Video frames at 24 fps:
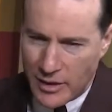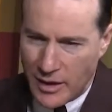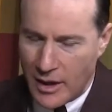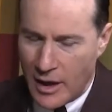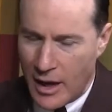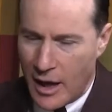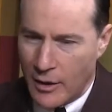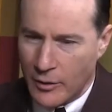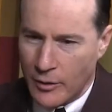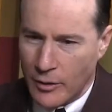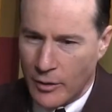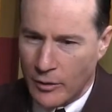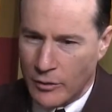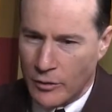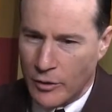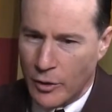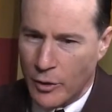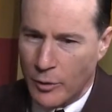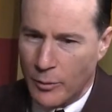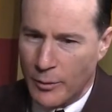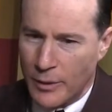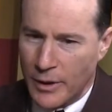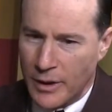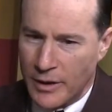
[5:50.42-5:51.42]
out a
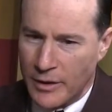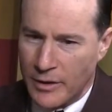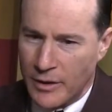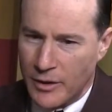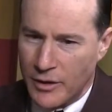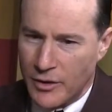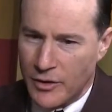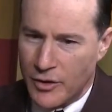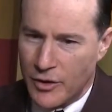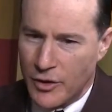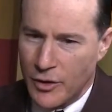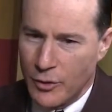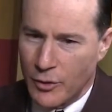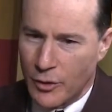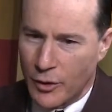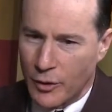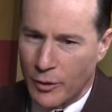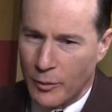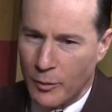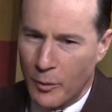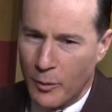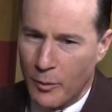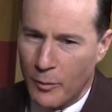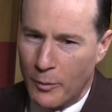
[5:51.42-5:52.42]
little bit
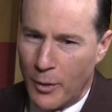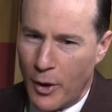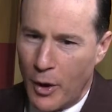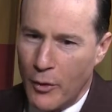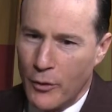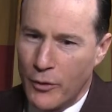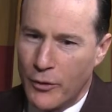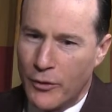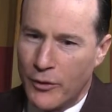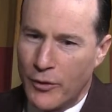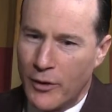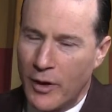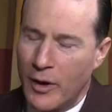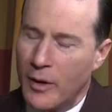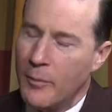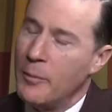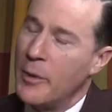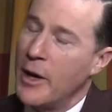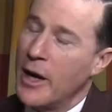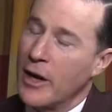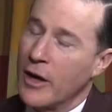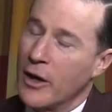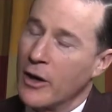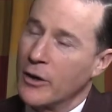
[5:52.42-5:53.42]
sooner, both
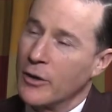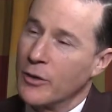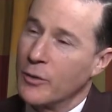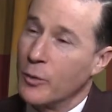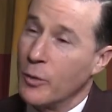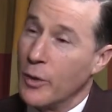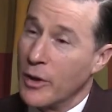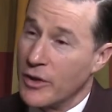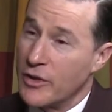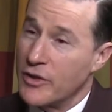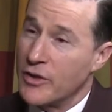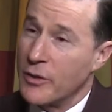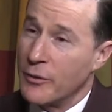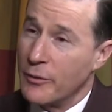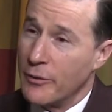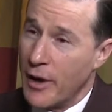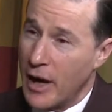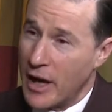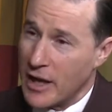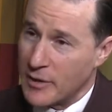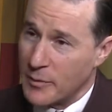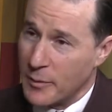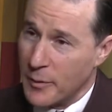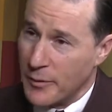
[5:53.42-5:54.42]
paired with
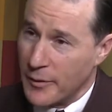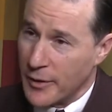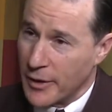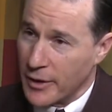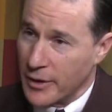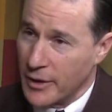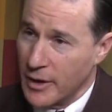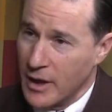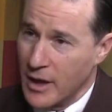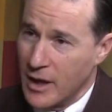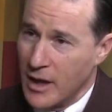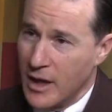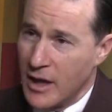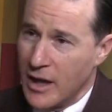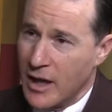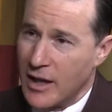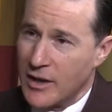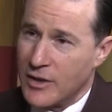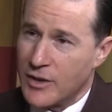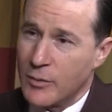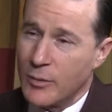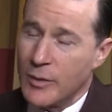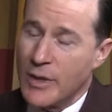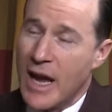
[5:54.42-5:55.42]
sofosbuvir.
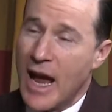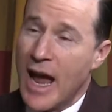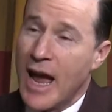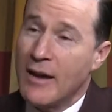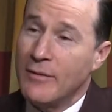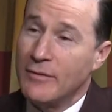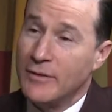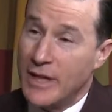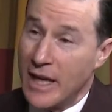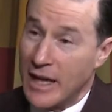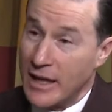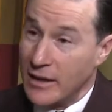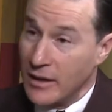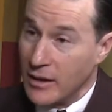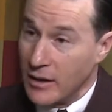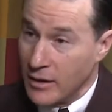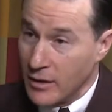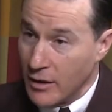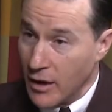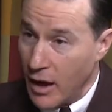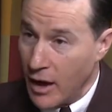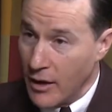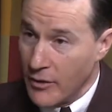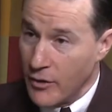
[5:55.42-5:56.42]
And so we have
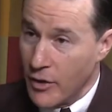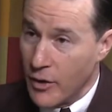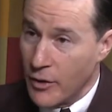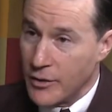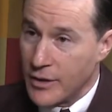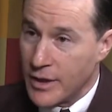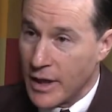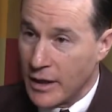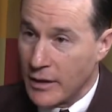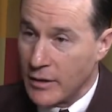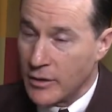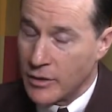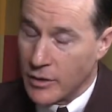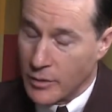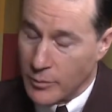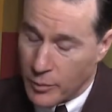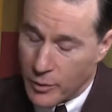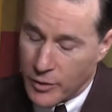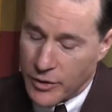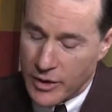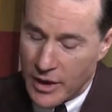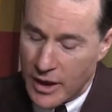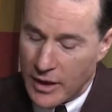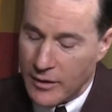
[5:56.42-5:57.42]
data on those actually
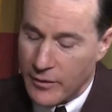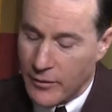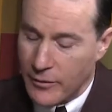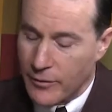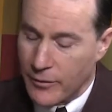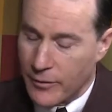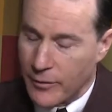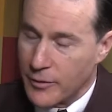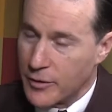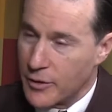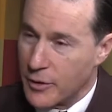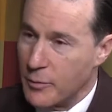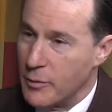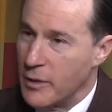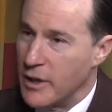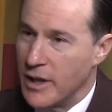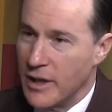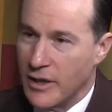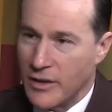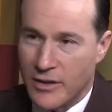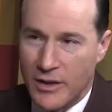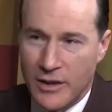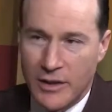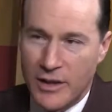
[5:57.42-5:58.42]
presented for some
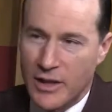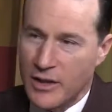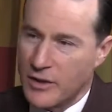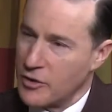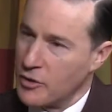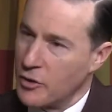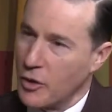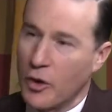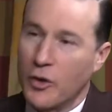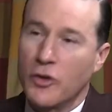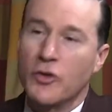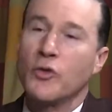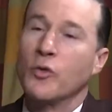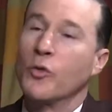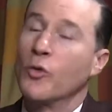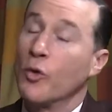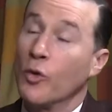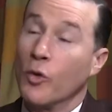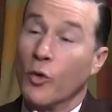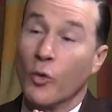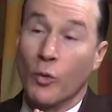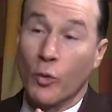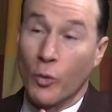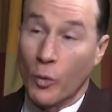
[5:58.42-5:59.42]
meetings, and this looks
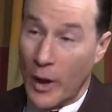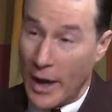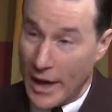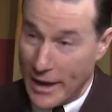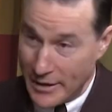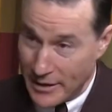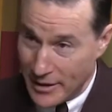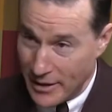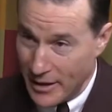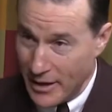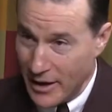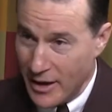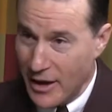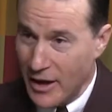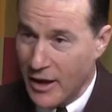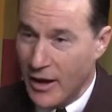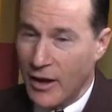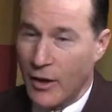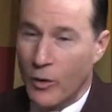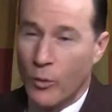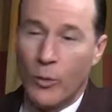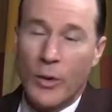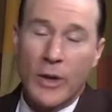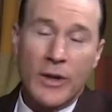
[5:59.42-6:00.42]
great.
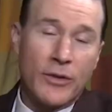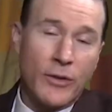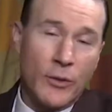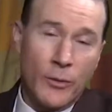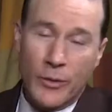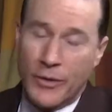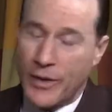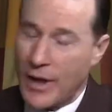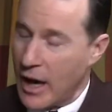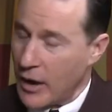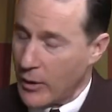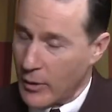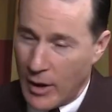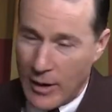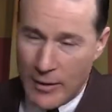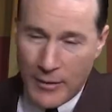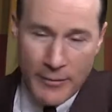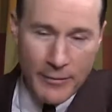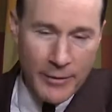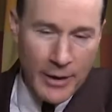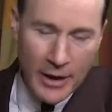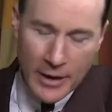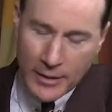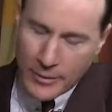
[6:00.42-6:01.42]
With or without
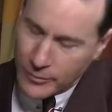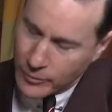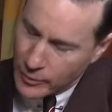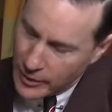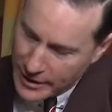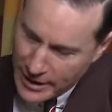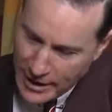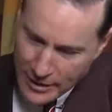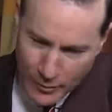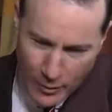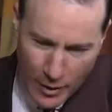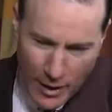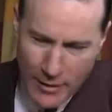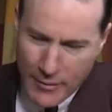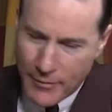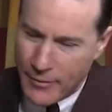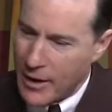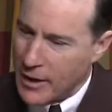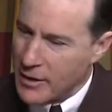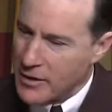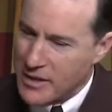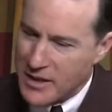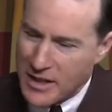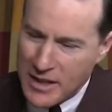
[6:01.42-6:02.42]
ribavirin, again,
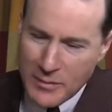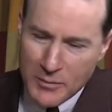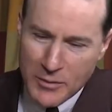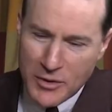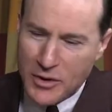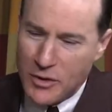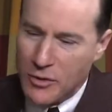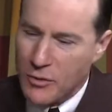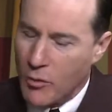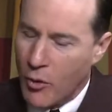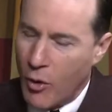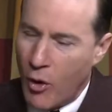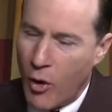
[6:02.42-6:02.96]
ribavirin seems to